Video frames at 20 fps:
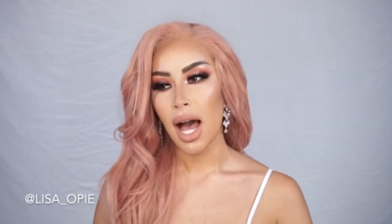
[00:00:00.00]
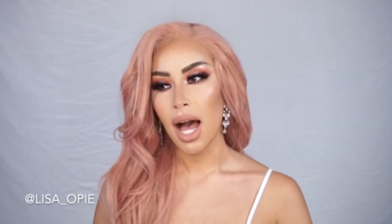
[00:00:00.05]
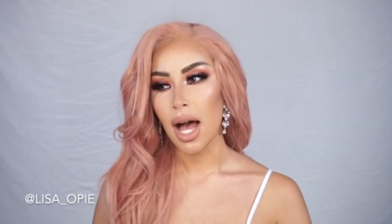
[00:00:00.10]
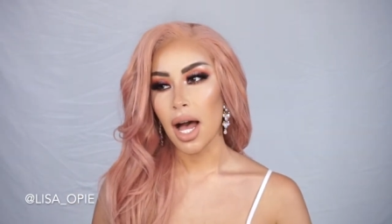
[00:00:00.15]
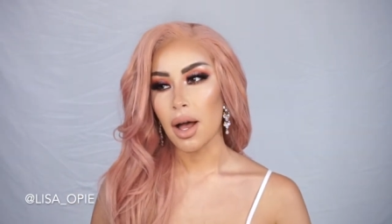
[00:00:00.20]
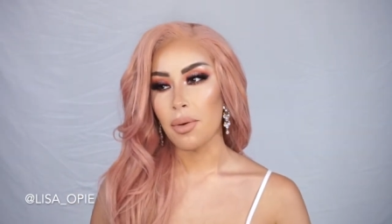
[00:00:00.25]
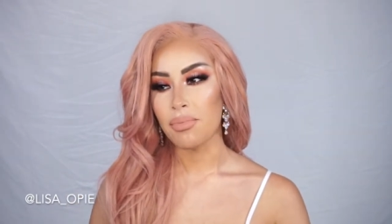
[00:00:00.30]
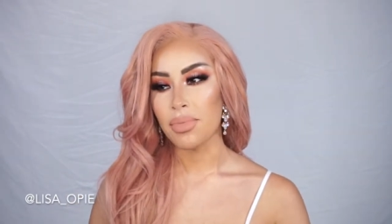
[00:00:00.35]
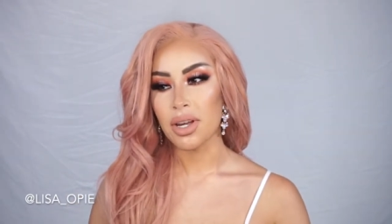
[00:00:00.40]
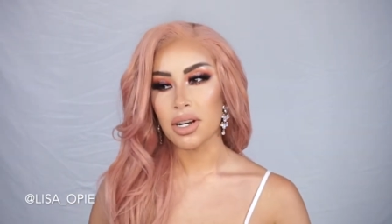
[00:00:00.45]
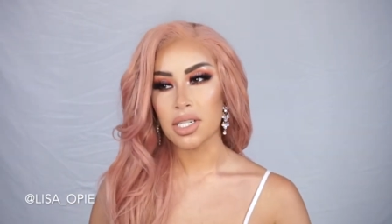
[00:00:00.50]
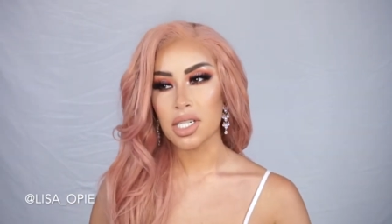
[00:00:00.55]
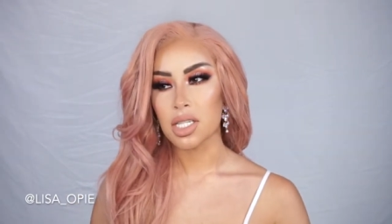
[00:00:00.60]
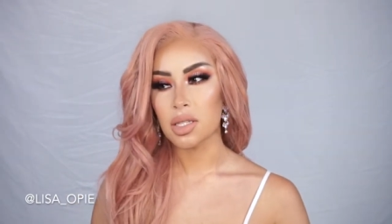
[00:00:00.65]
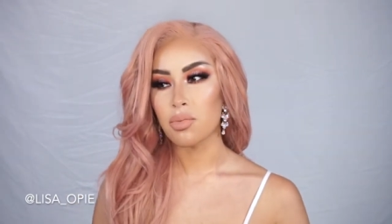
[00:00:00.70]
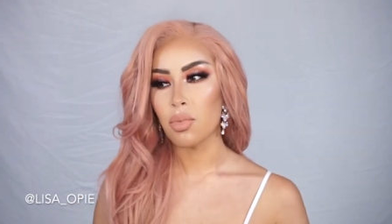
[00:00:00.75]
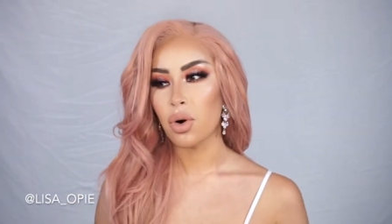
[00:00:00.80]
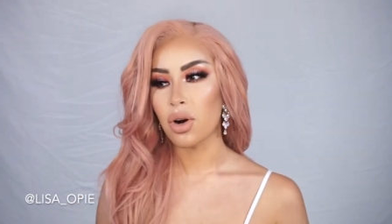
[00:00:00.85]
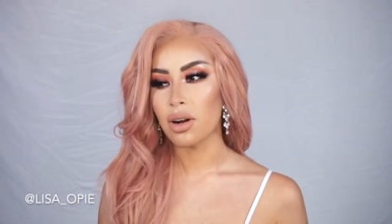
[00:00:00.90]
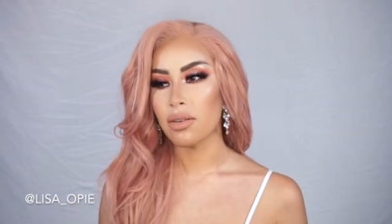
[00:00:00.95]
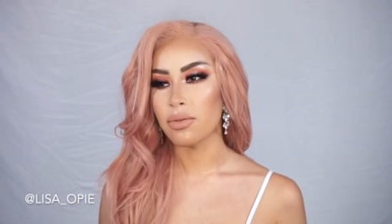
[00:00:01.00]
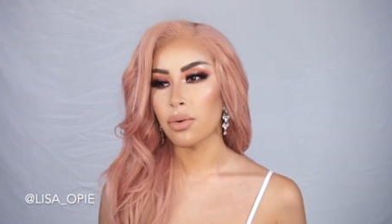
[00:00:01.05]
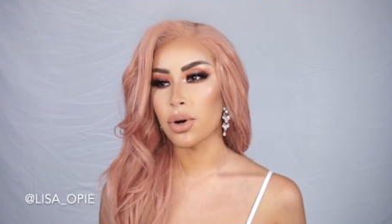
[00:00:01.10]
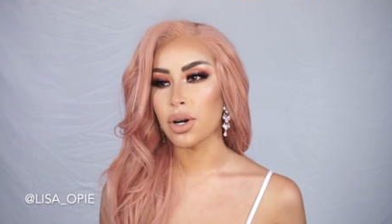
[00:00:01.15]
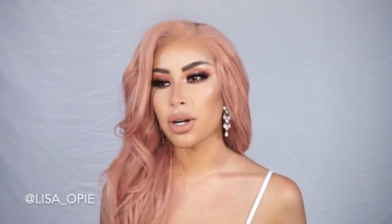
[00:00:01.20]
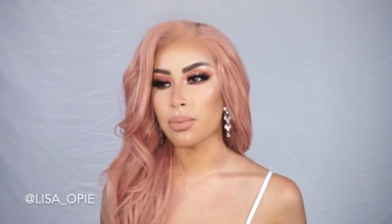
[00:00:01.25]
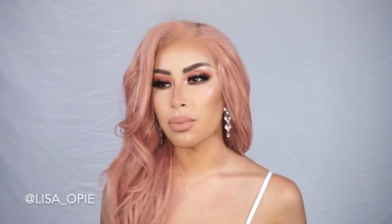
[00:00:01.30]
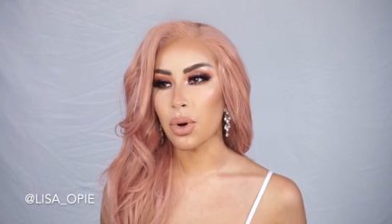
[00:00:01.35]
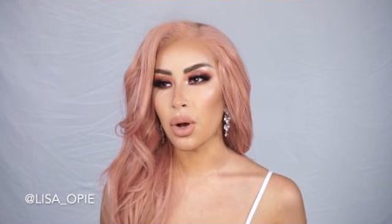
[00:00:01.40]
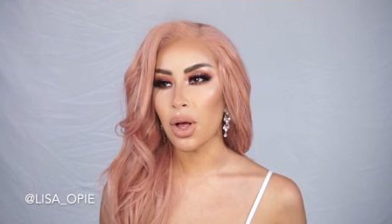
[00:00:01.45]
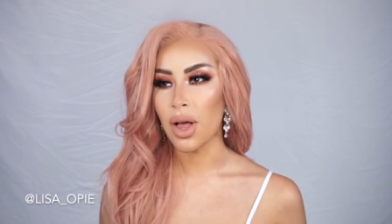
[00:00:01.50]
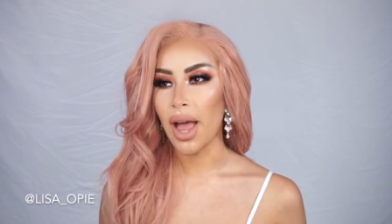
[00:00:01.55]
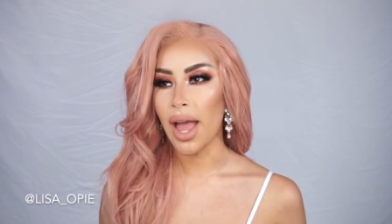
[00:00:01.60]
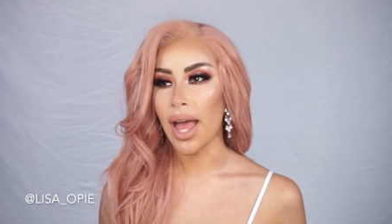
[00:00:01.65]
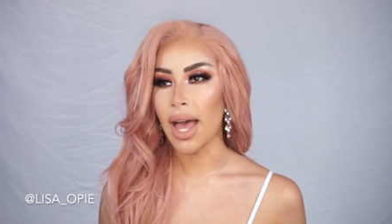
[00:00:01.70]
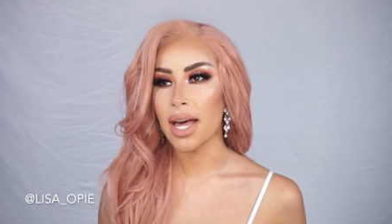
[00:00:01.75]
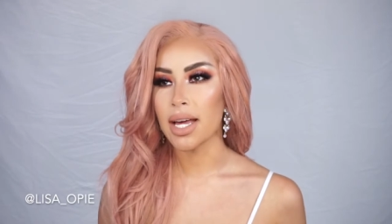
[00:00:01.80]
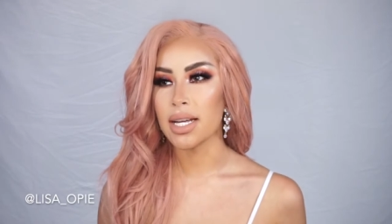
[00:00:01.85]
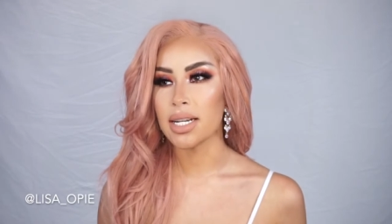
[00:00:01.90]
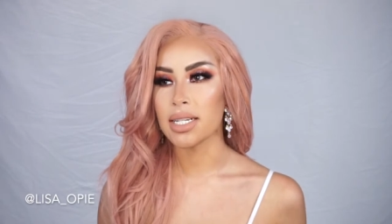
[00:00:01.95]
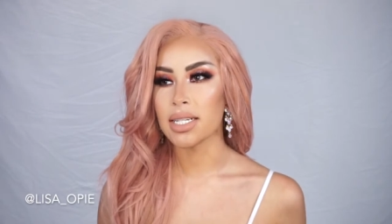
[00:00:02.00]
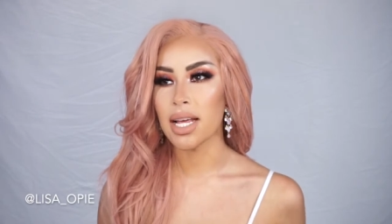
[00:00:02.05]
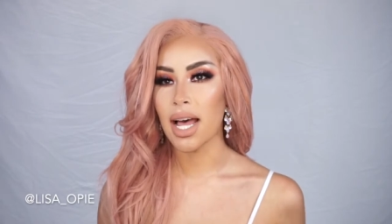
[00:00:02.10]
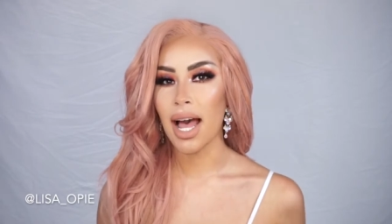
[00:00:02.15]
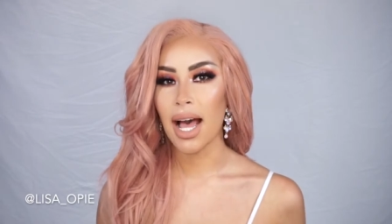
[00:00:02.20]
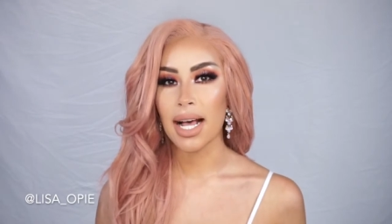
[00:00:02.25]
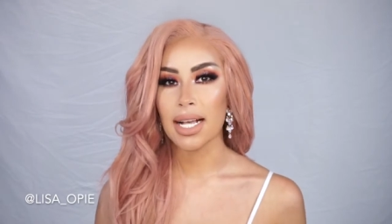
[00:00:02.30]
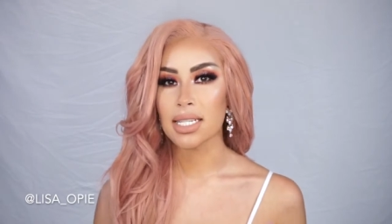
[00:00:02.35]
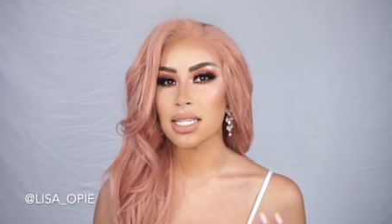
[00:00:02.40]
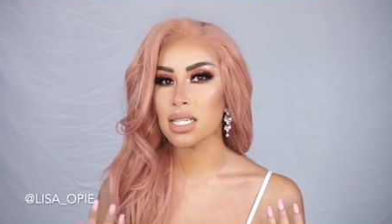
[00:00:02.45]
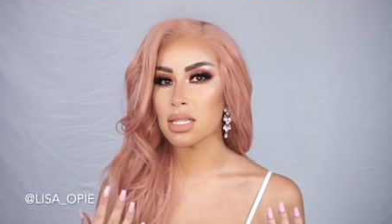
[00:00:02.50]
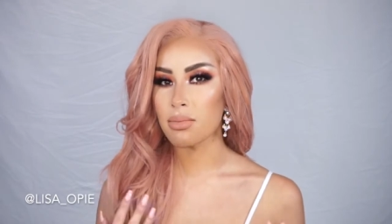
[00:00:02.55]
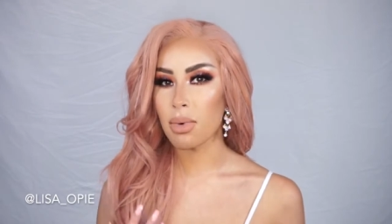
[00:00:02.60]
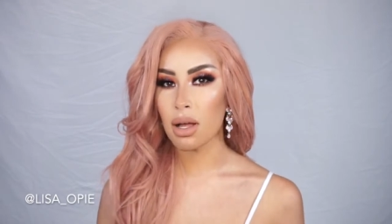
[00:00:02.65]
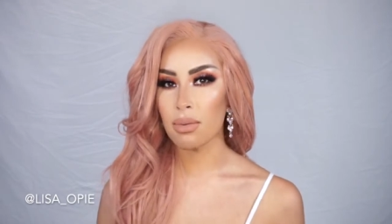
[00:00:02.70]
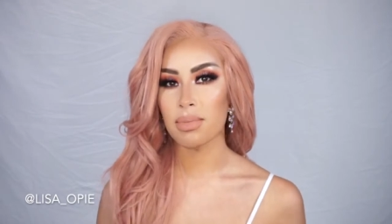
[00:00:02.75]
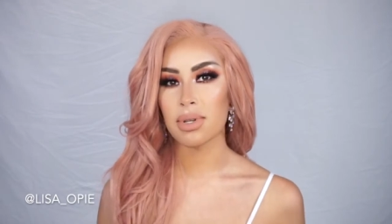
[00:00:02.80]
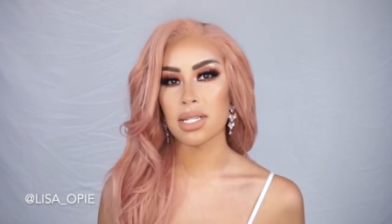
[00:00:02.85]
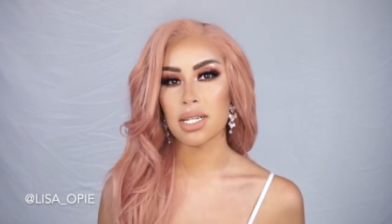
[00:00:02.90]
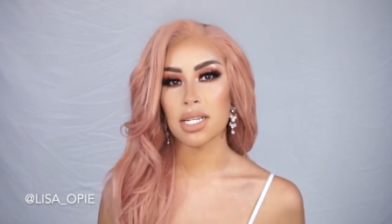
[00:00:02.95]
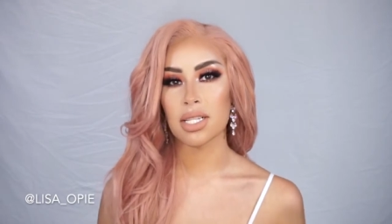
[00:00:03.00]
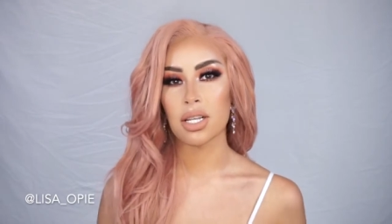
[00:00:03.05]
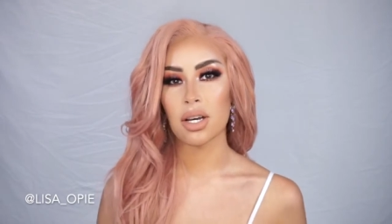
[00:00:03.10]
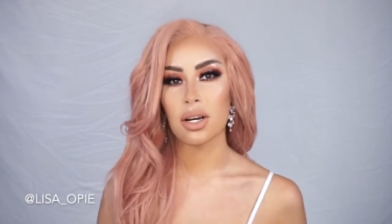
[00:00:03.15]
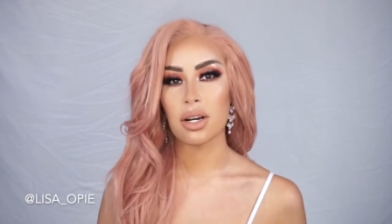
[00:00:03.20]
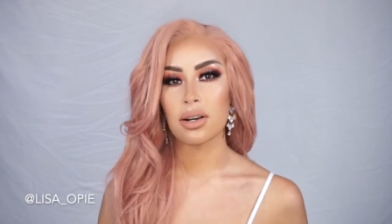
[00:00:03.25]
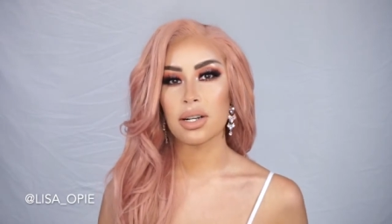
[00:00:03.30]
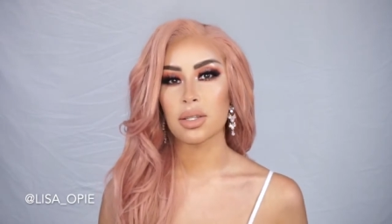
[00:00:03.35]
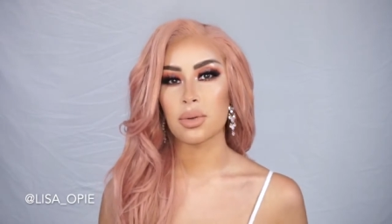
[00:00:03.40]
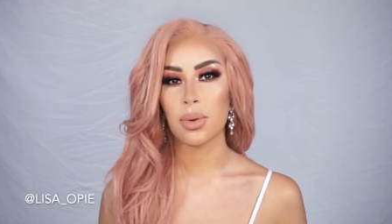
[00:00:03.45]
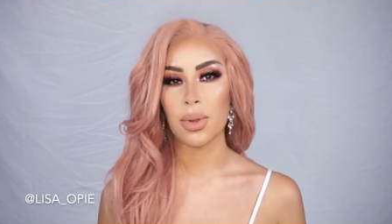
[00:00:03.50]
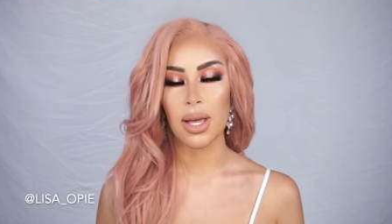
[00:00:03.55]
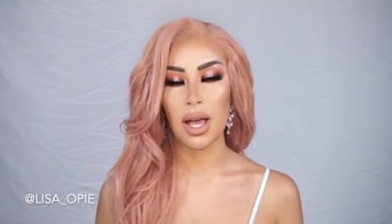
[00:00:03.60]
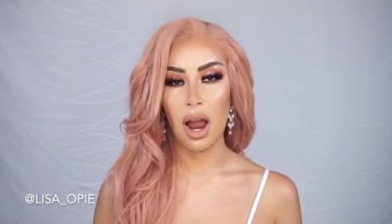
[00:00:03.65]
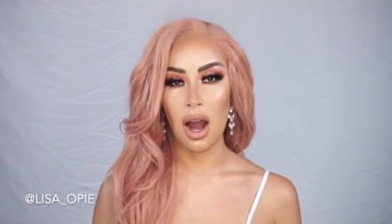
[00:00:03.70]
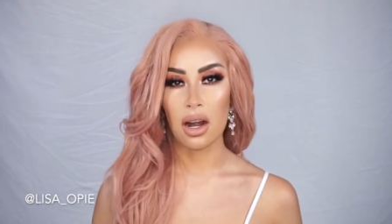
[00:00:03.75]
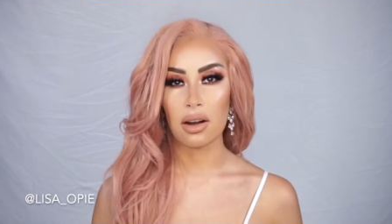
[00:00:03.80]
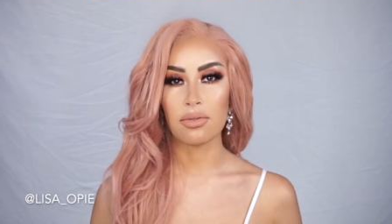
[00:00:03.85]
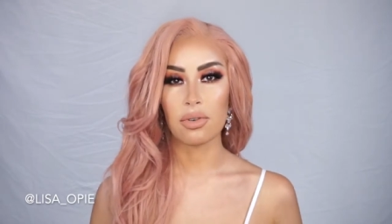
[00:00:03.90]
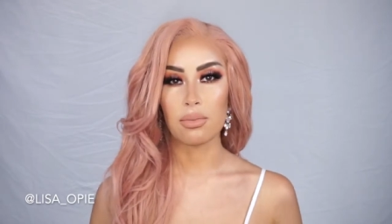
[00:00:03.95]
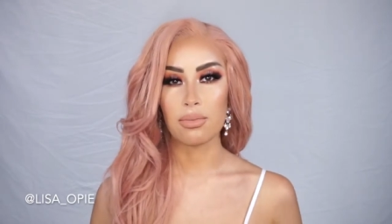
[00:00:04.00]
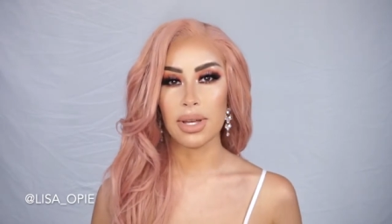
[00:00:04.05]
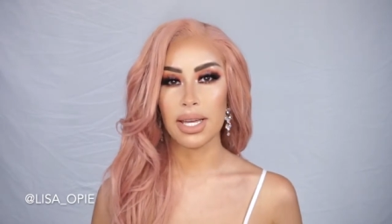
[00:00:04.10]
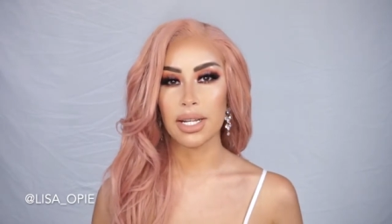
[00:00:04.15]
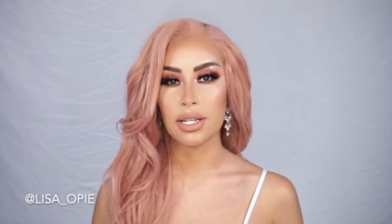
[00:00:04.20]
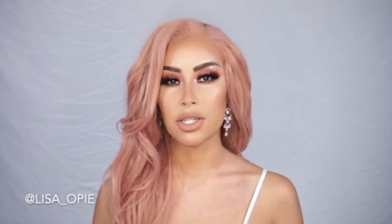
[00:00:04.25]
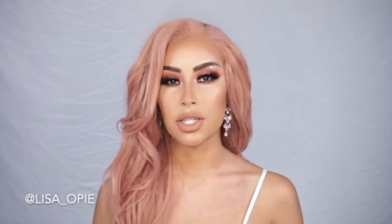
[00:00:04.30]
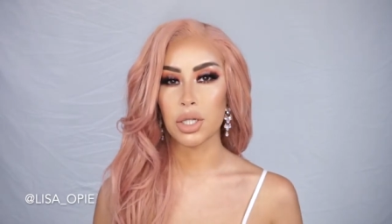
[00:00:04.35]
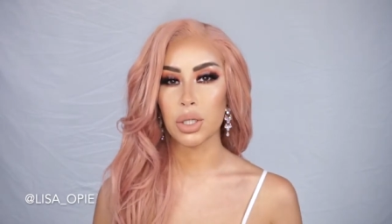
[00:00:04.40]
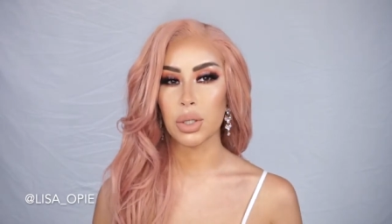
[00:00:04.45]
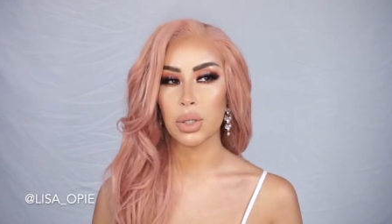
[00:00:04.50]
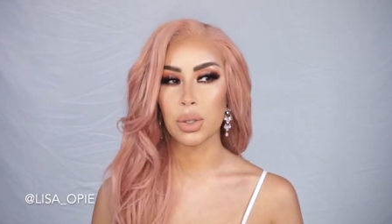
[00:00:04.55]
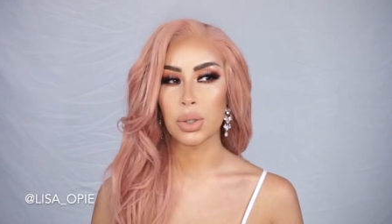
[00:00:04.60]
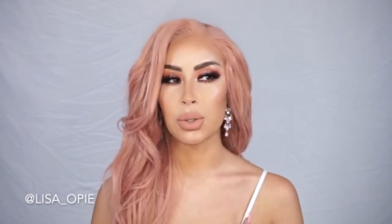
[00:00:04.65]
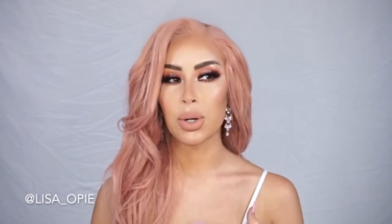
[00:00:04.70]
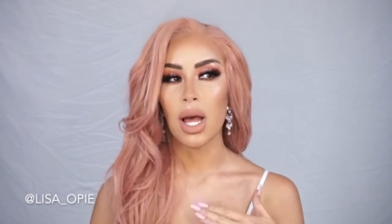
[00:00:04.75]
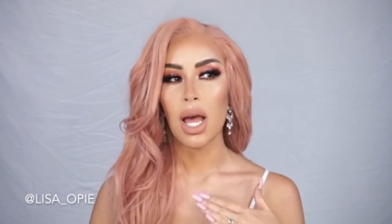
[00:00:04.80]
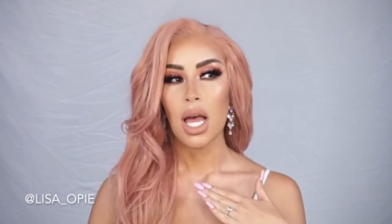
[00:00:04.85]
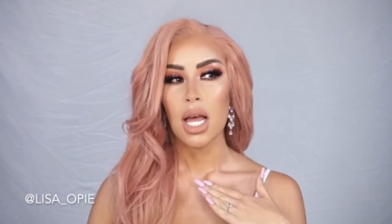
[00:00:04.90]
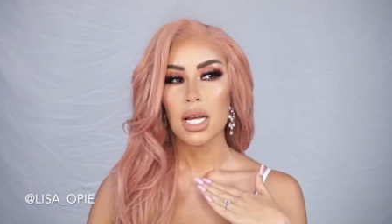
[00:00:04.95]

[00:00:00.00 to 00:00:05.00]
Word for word: um, they're just more affordable and as a small business owner it's really hard for me to